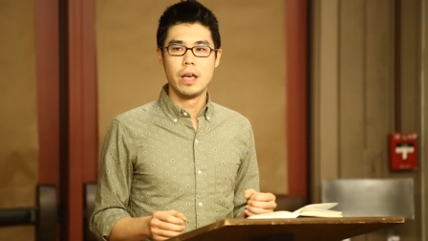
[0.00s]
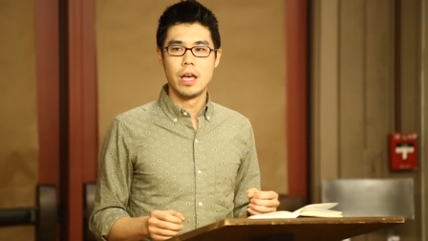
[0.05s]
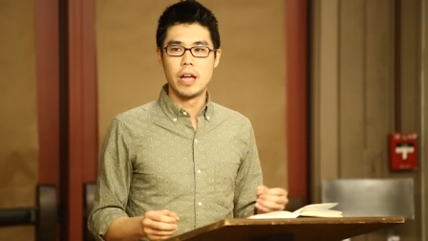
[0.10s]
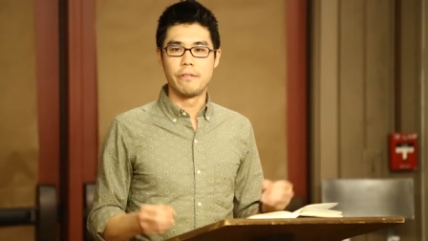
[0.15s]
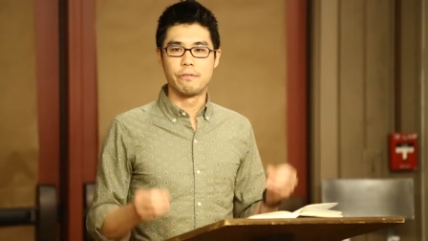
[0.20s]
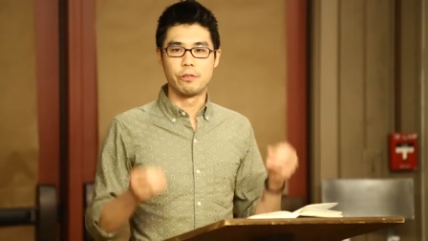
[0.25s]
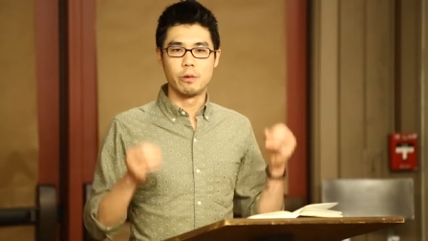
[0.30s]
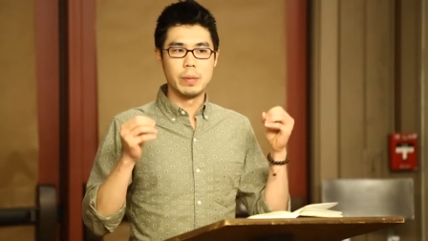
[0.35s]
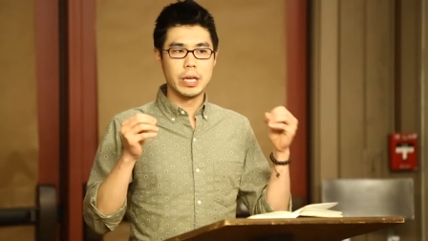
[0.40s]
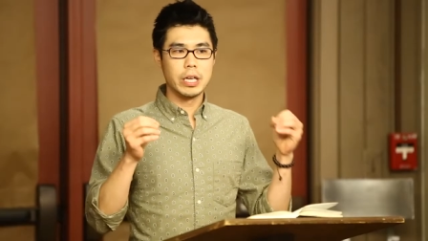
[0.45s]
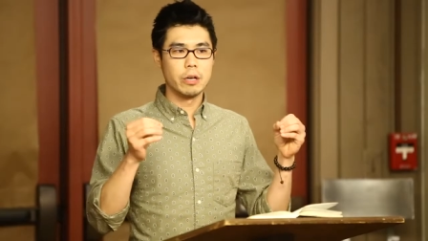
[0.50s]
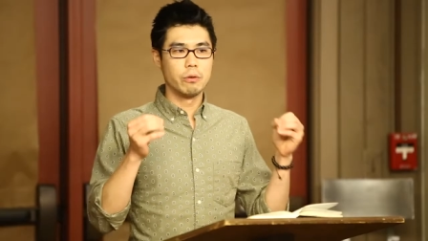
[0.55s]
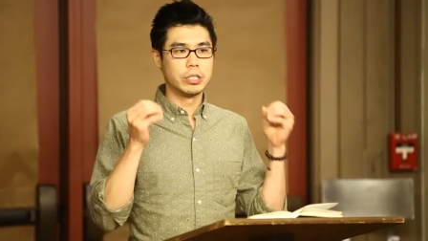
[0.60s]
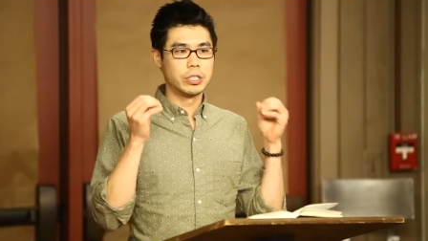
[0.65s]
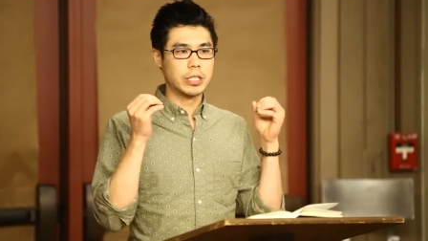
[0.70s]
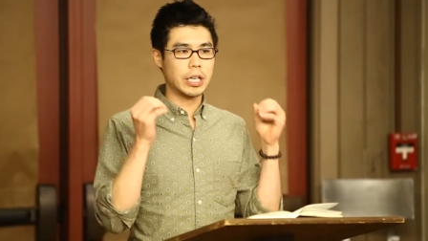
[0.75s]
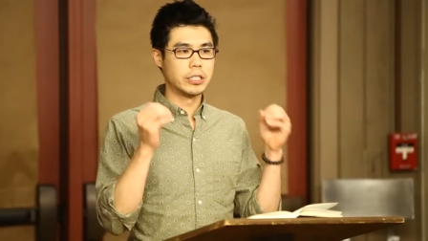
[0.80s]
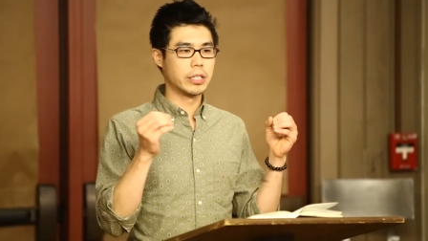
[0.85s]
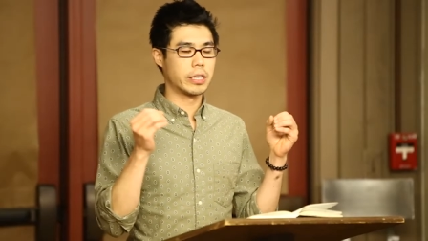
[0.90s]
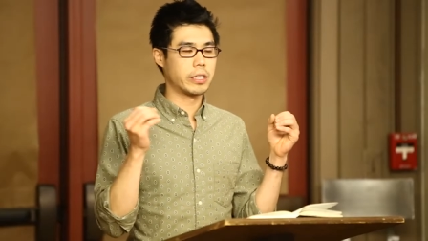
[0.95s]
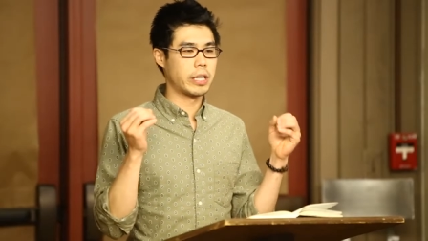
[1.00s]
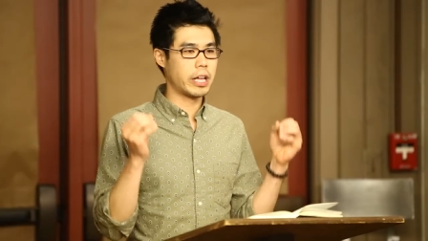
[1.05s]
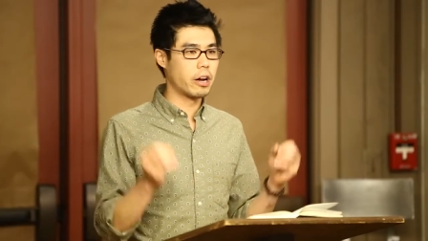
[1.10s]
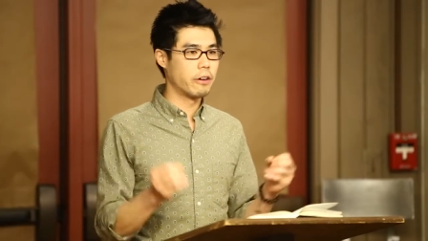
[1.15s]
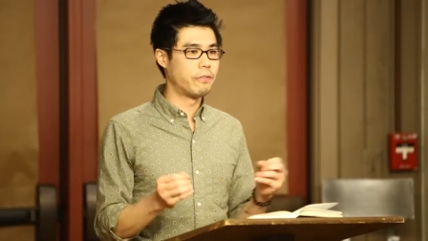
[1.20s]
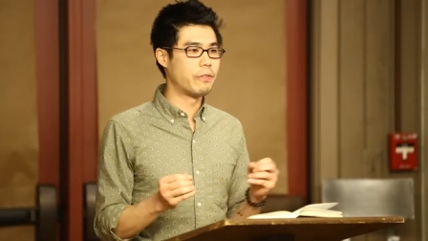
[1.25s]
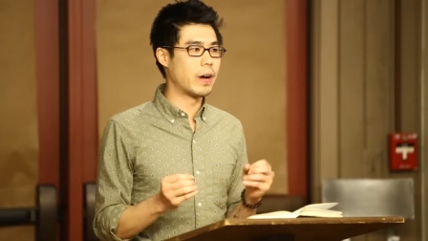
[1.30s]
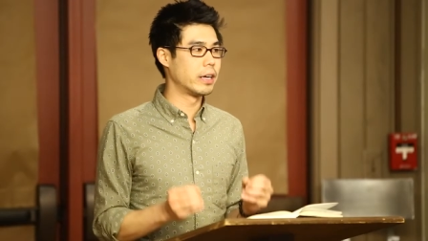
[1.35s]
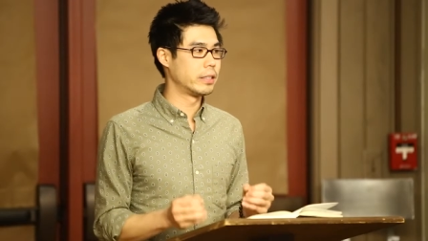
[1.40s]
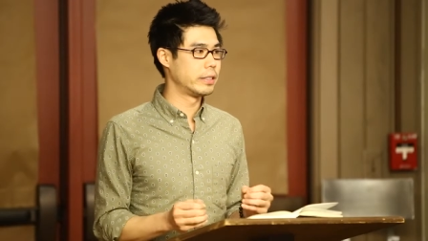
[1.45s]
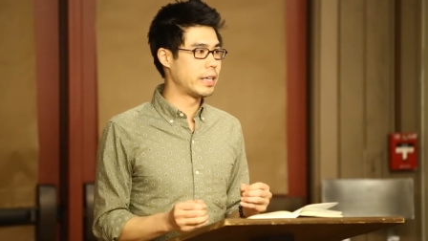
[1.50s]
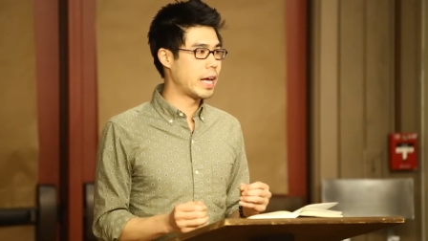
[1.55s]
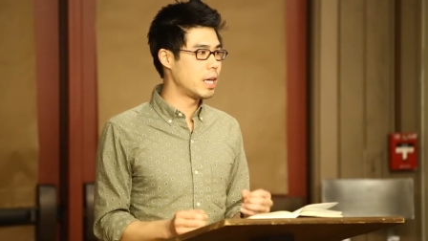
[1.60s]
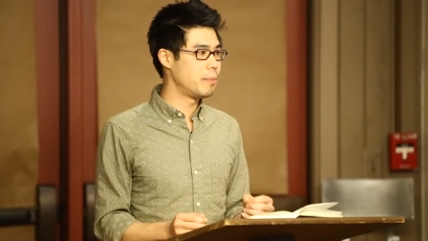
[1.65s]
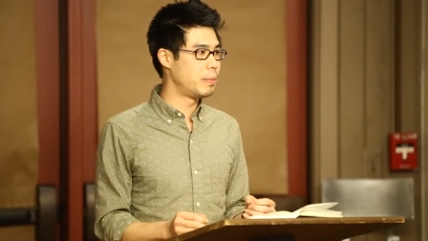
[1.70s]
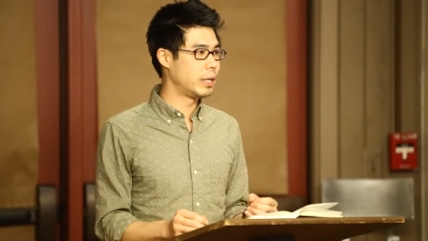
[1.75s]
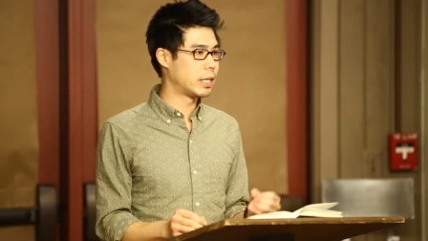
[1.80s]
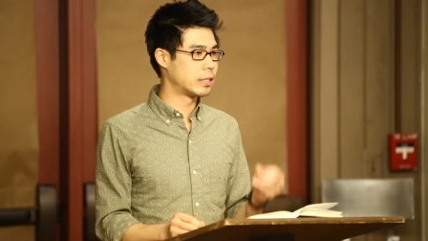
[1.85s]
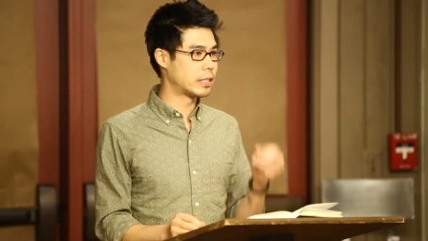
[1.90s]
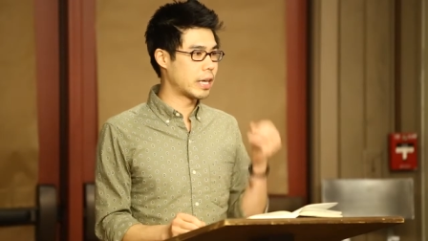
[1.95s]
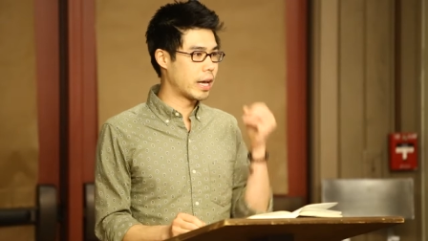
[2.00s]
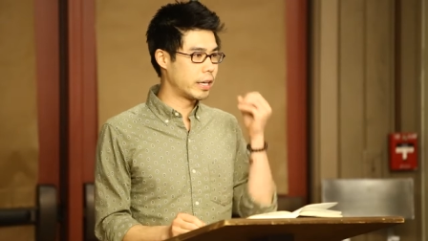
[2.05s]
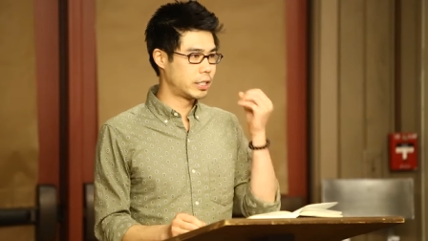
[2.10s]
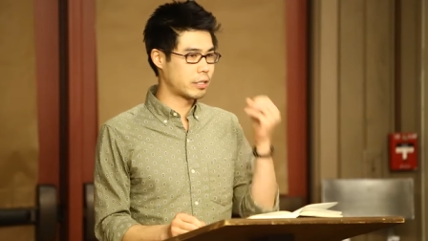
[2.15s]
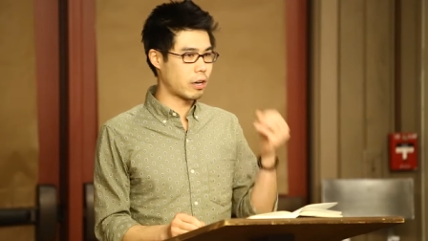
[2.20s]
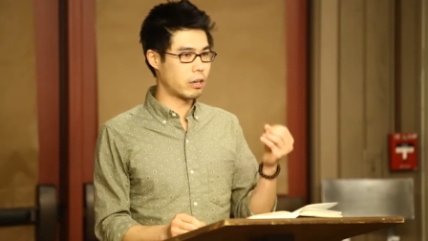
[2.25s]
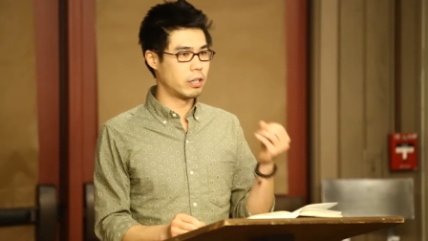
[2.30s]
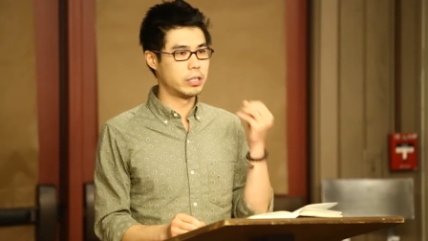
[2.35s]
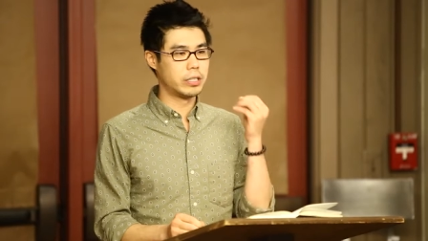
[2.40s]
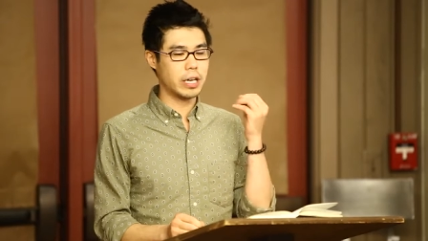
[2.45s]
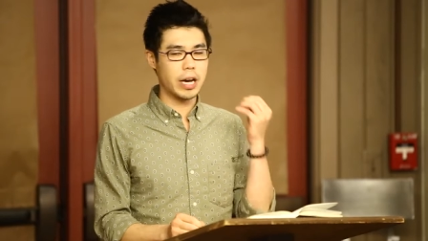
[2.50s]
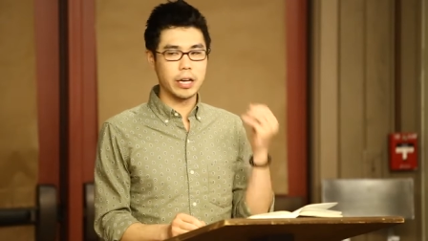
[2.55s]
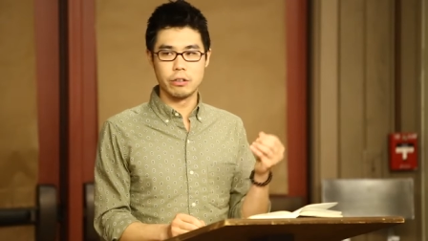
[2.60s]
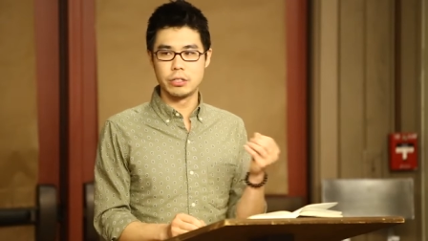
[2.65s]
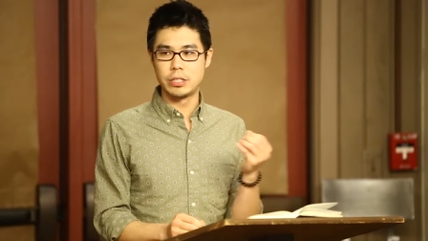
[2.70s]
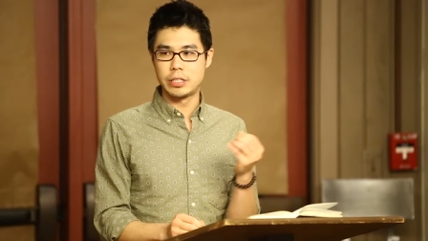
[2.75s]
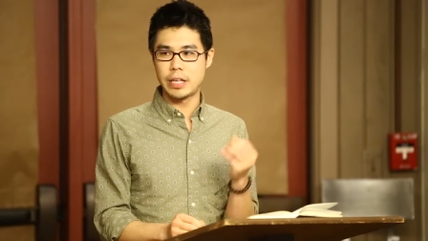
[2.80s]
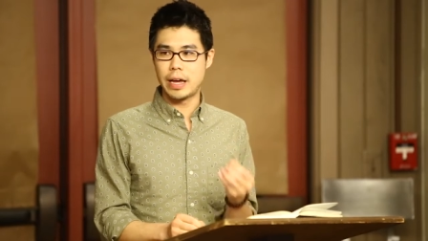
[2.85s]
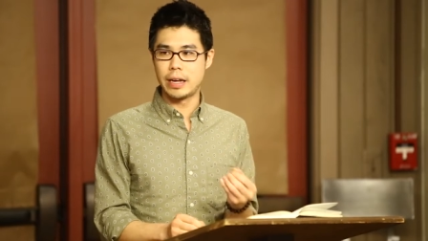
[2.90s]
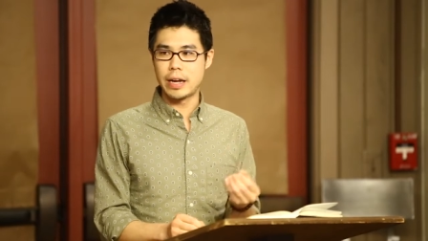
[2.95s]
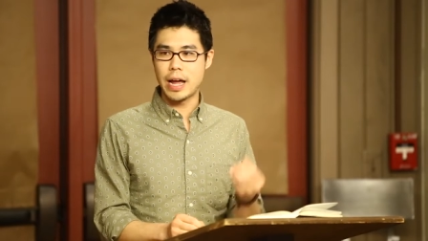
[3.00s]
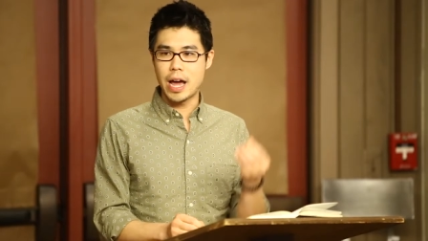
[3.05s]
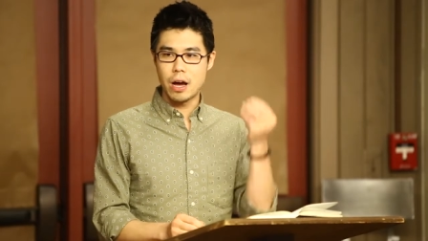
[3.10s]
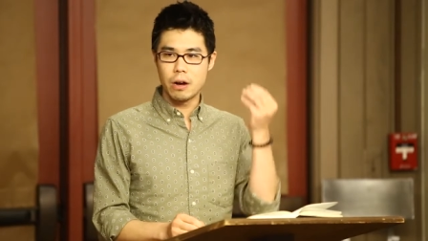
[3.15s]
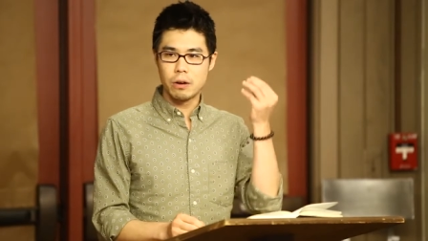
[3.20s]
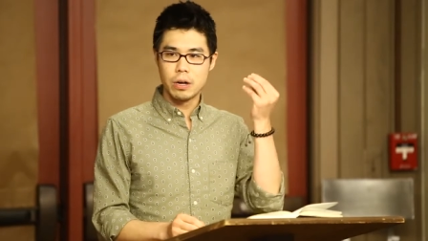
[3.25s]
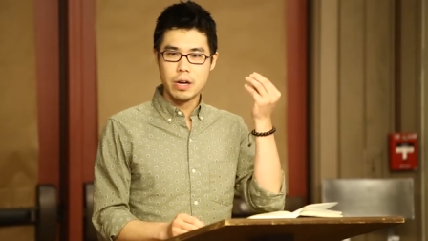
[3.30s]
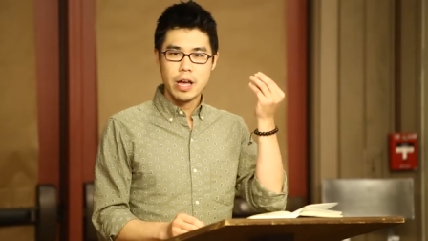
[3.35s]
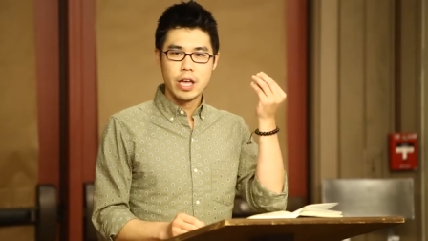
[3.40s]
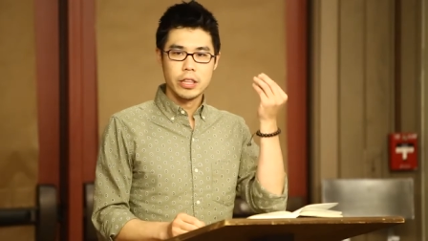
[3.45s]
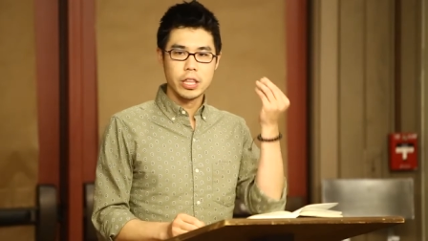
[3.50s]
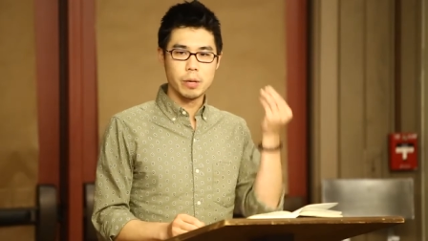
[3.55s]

And for me, it was such a clarifying day because I started to understand how